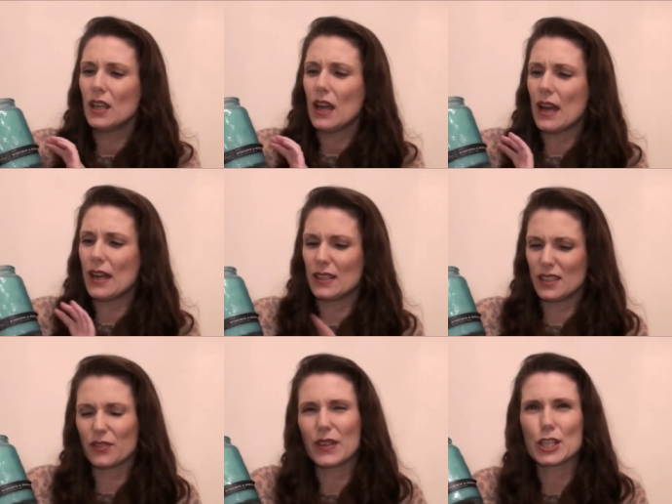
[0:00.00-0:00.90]
and
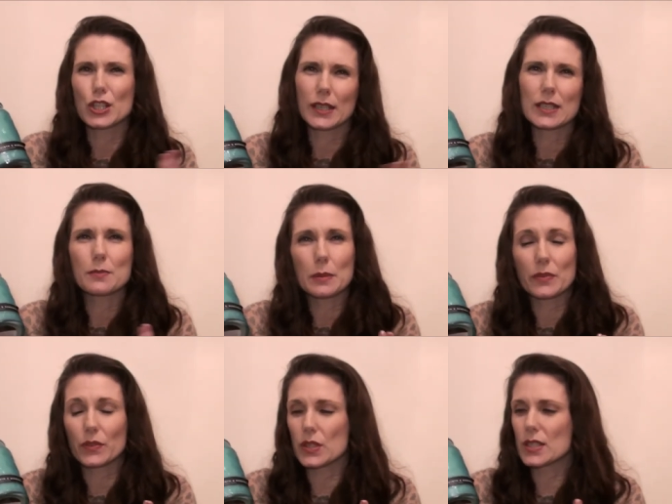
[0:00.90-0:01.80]
your fresh linens maybe
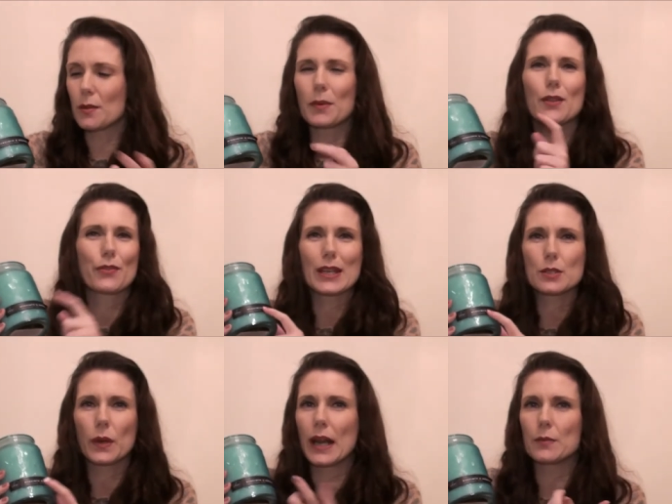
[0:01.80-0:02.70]
for the summer. This
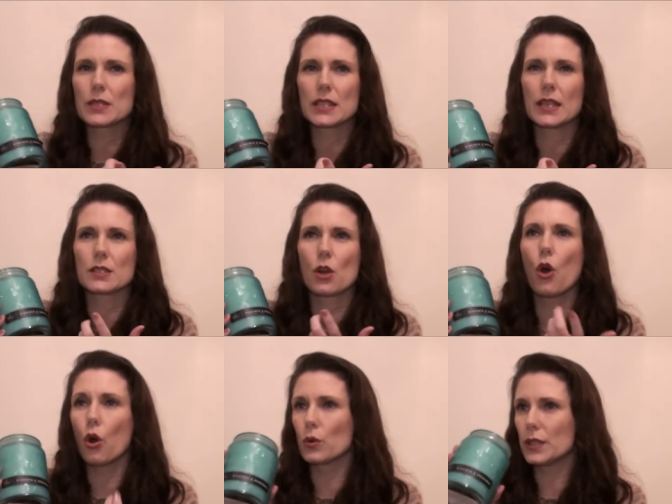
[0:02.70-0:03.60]
one I would say is
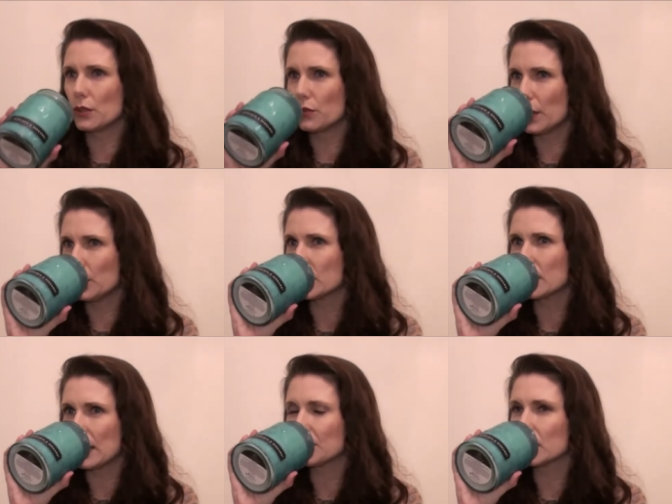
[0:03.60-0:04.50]
all year round,
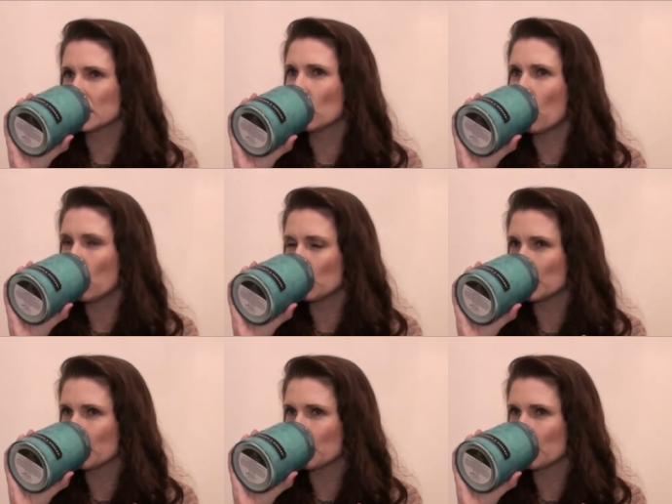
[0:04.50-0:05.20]
definitely all year